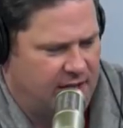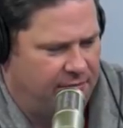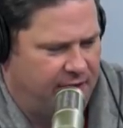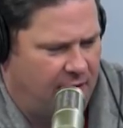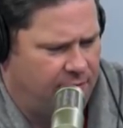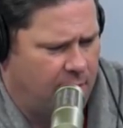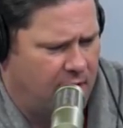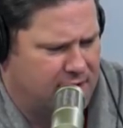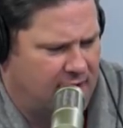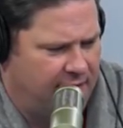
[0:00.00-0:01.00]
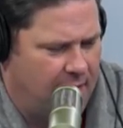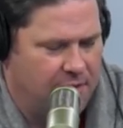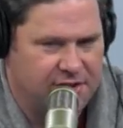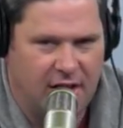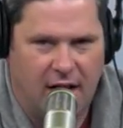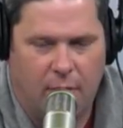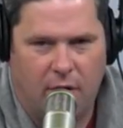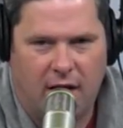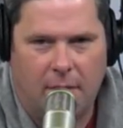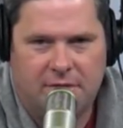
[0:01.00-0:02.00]
stuff there from Seth Emerson. And
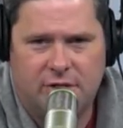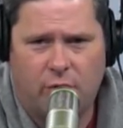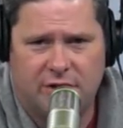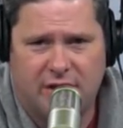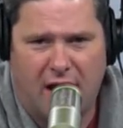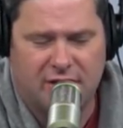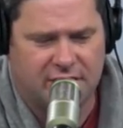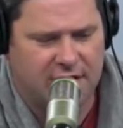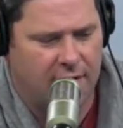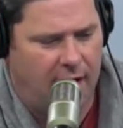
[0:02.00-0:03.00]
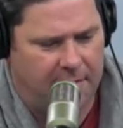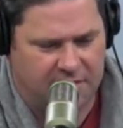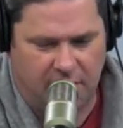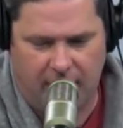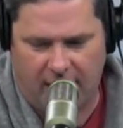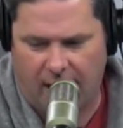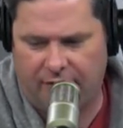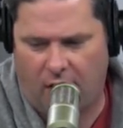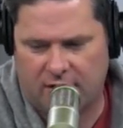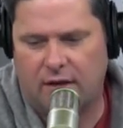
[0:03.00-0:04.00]
when it comes to Georgia scheduling stuff, obviously we've made our
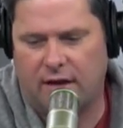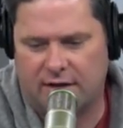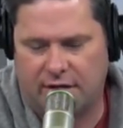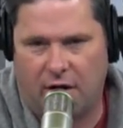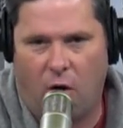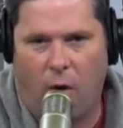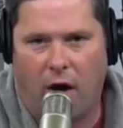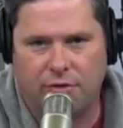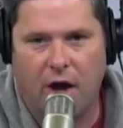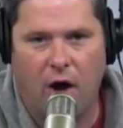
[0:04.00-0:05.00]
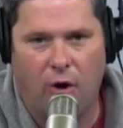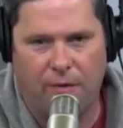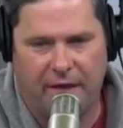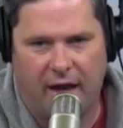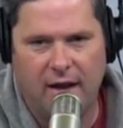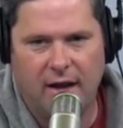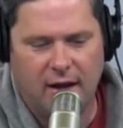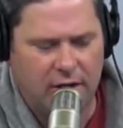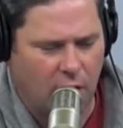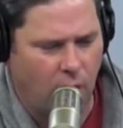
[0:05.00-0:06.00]
thoughts on this, well known that,
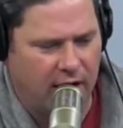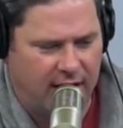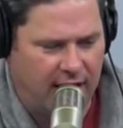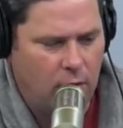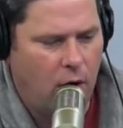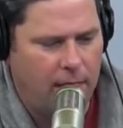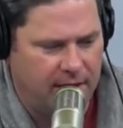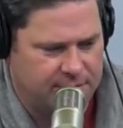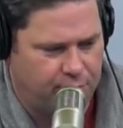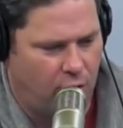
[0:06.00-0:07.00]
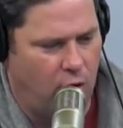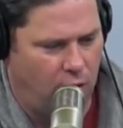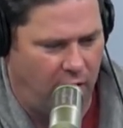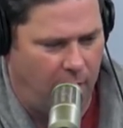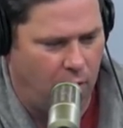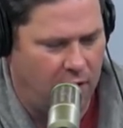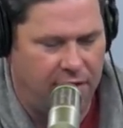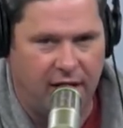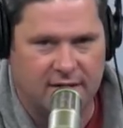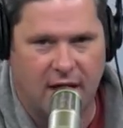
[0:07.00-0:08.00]
here on this program, one
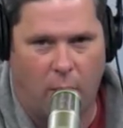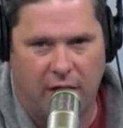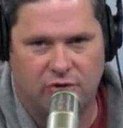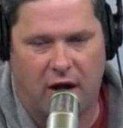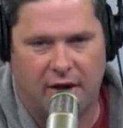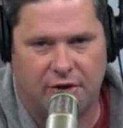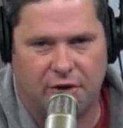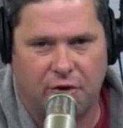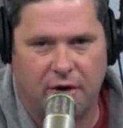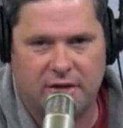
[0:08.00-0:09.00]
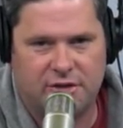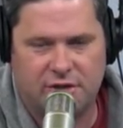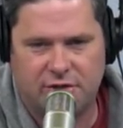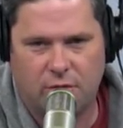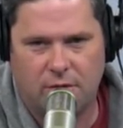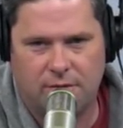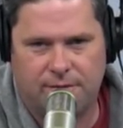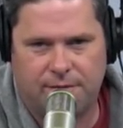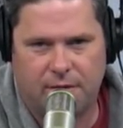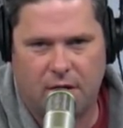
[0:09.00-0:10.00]
of the things that we try to do is just sort
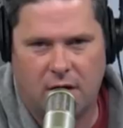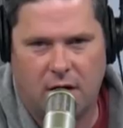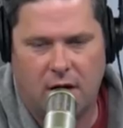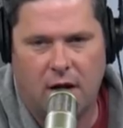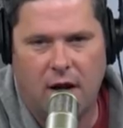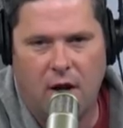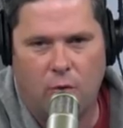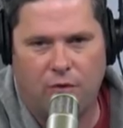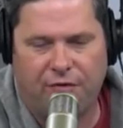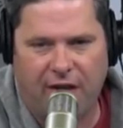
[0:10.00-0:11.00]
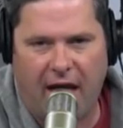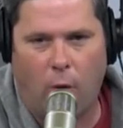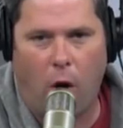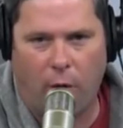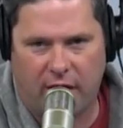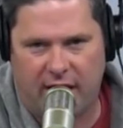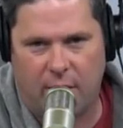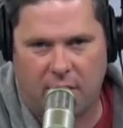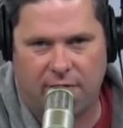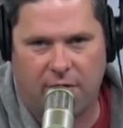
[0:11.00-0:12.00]
of reflect what we're
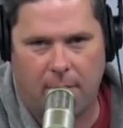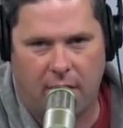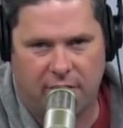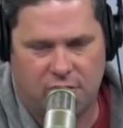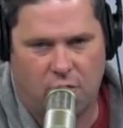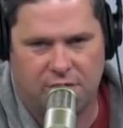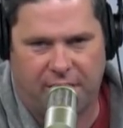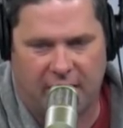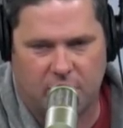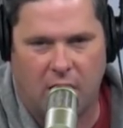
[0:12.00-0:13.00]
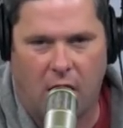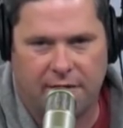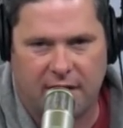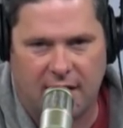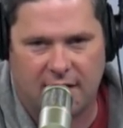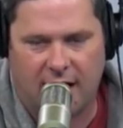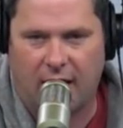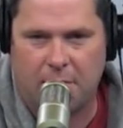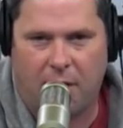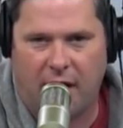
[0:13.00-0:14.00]
hearing from other Georgia fans. We call it the
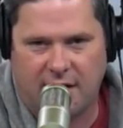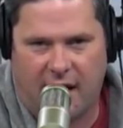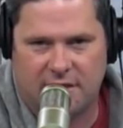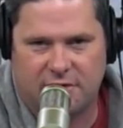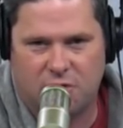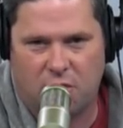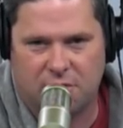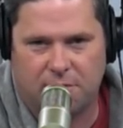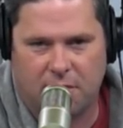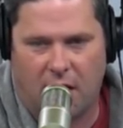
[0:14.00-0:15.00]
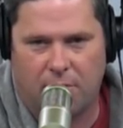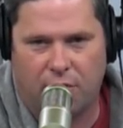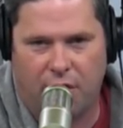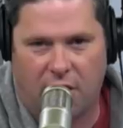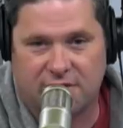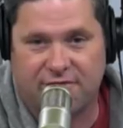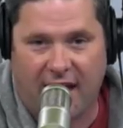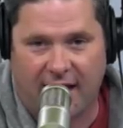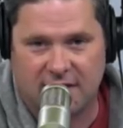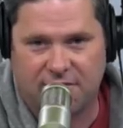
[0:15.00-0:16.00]
Daily Podcast for Georgia Bulldogs
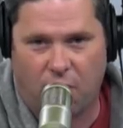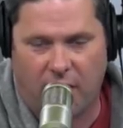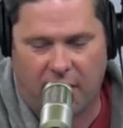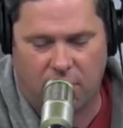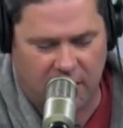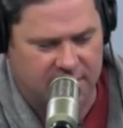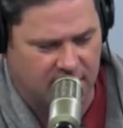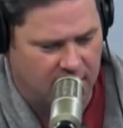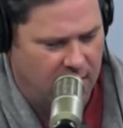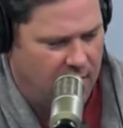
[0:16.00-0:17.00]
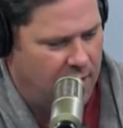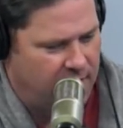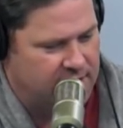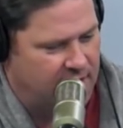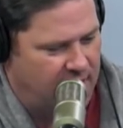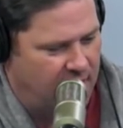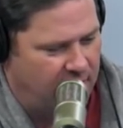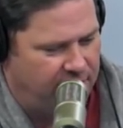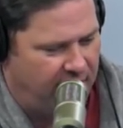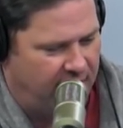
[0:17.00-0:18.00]
fans for a reason. This is
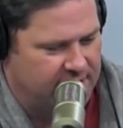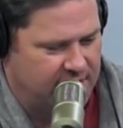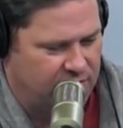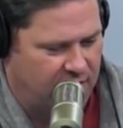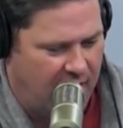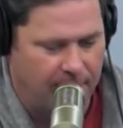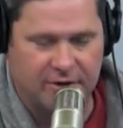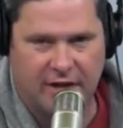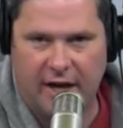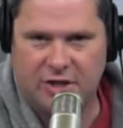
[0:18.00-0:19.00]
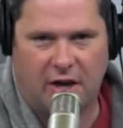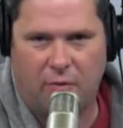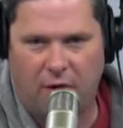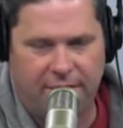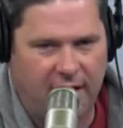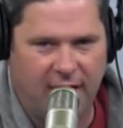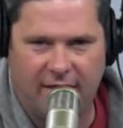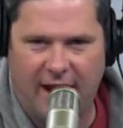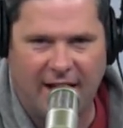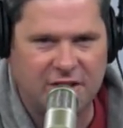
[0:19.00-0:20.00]
a fan-centric conversation. And the one thing
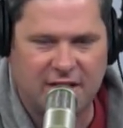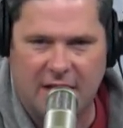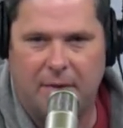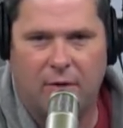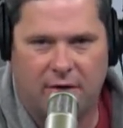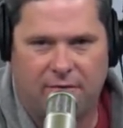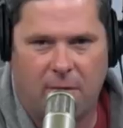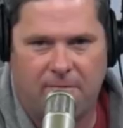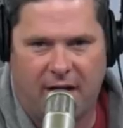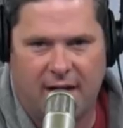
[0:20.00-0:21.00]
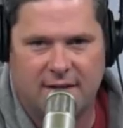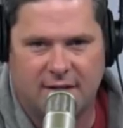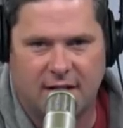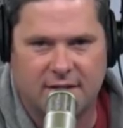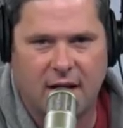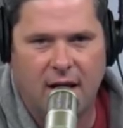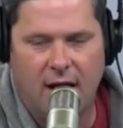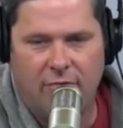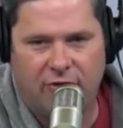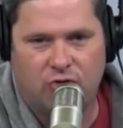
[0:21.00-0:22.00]
that I just keep hearing from fans is
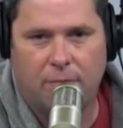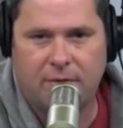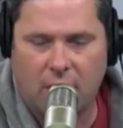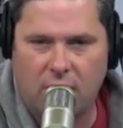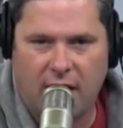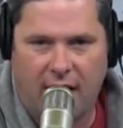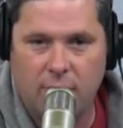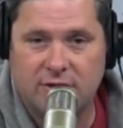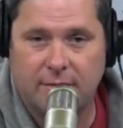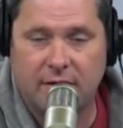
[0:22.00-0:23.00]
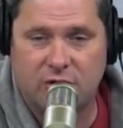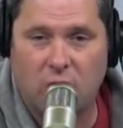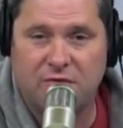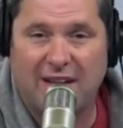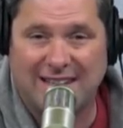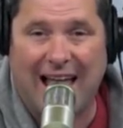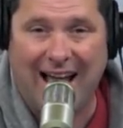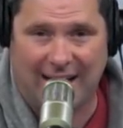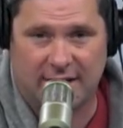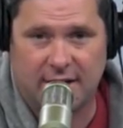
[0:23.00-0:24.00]
the trip to Notre Dame was something that Georgia fans
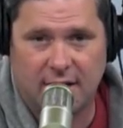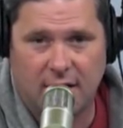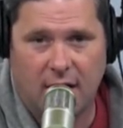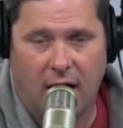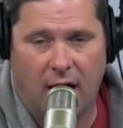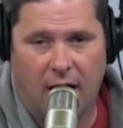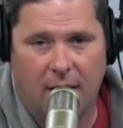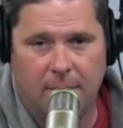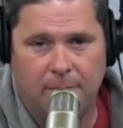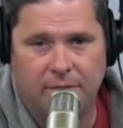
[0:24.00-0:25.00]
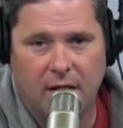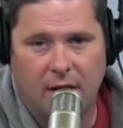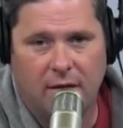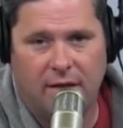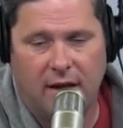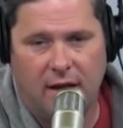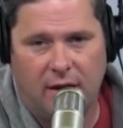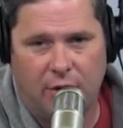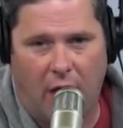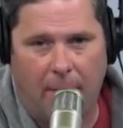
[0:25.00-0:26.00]
liked. The
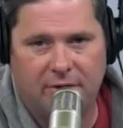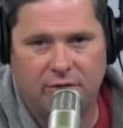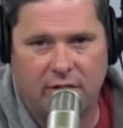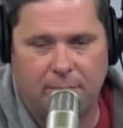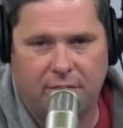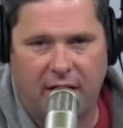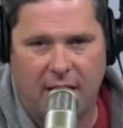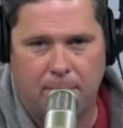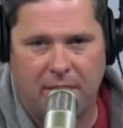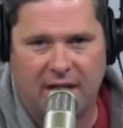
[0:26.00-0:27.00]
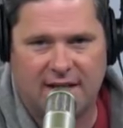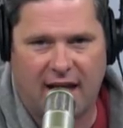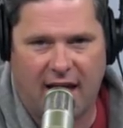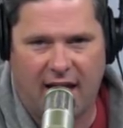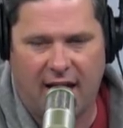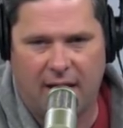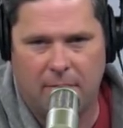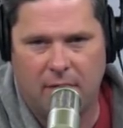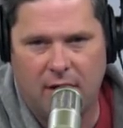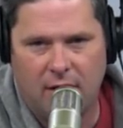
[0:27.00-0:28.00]
opportunity to play
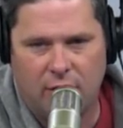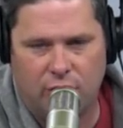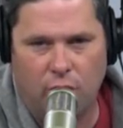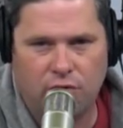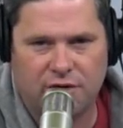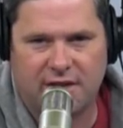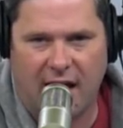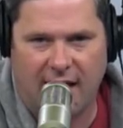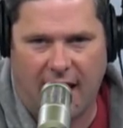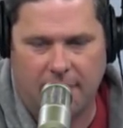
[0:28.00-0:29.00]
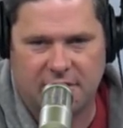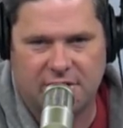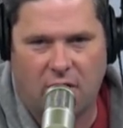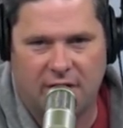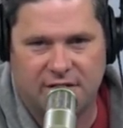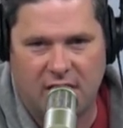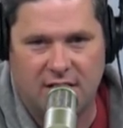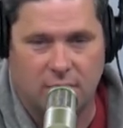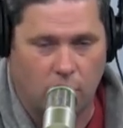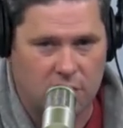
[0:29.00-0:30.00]
big-time neutral site games to start a
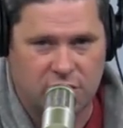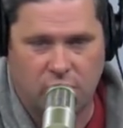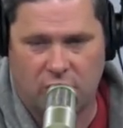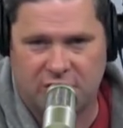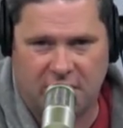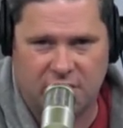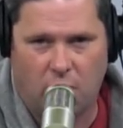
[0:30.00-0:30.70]
season, which Georgia did in